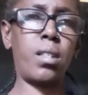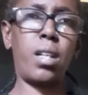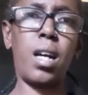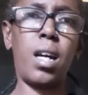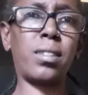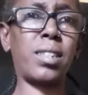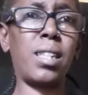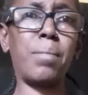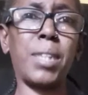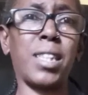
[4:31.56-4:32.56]
Honestly,
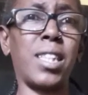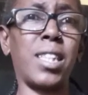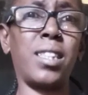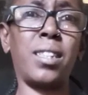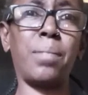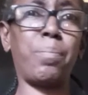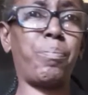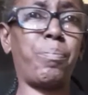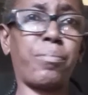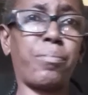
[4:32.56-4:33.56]
I'm not getting any
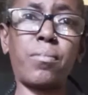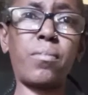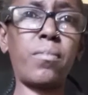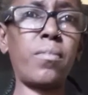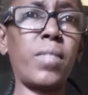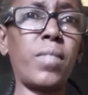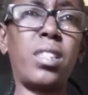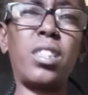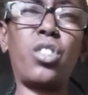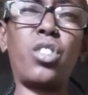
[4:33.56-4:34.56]

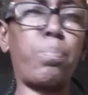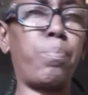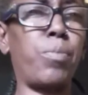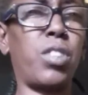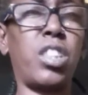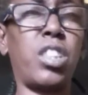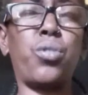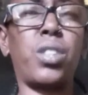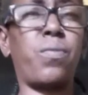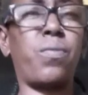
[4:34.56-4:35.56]

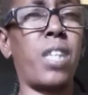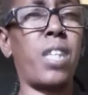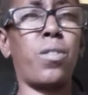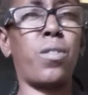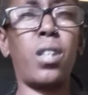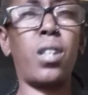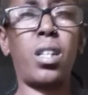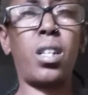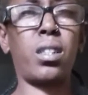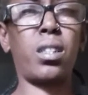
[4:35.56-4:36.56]
citrus flavor
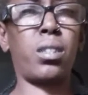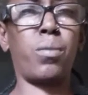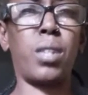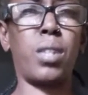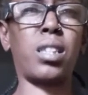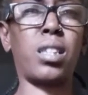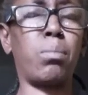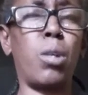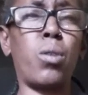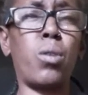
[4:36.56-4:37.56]
when I'm
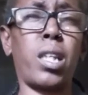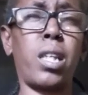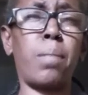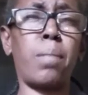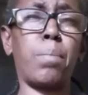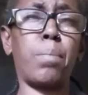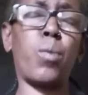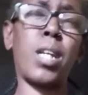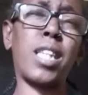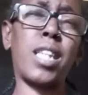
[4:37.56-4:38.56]
smoking it, but
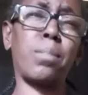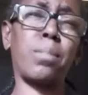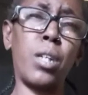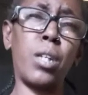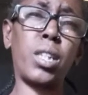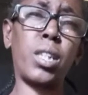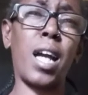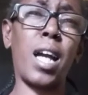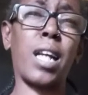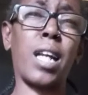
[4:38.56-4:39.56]
when I smelled it, I
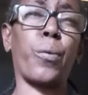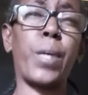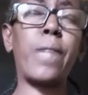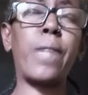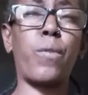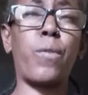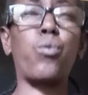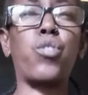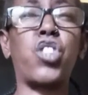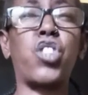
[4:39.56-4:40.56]
got a grapefruit
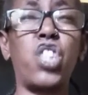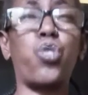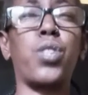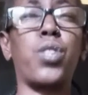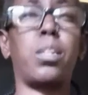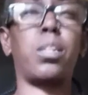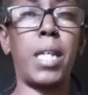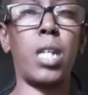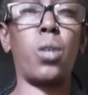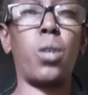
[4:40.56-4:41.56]
citrus
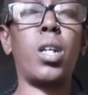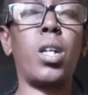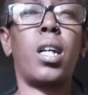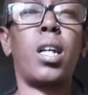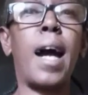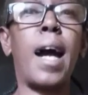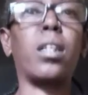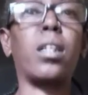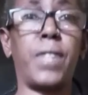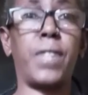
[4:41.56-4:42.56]
smell out
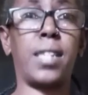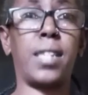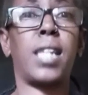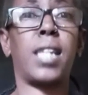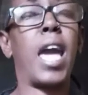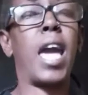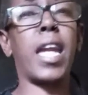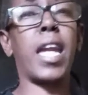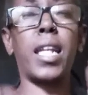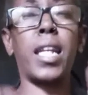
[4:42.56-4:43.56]
of this.
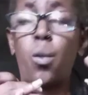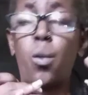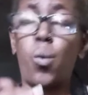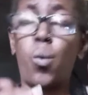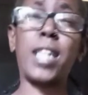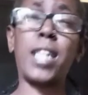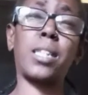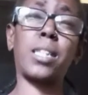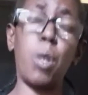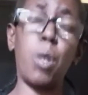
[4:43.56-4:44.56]
And when I
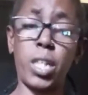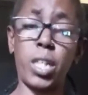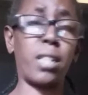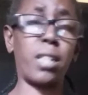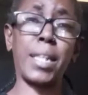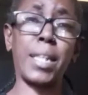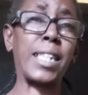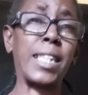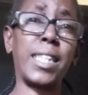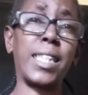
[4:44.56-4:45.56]
smoke it, I'm not
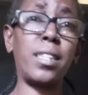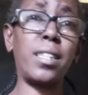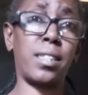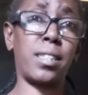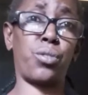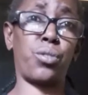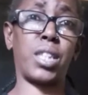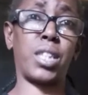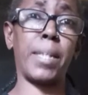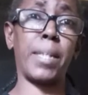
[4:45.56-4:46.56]
getting any citrus
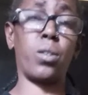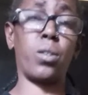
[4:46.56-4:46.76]
smell.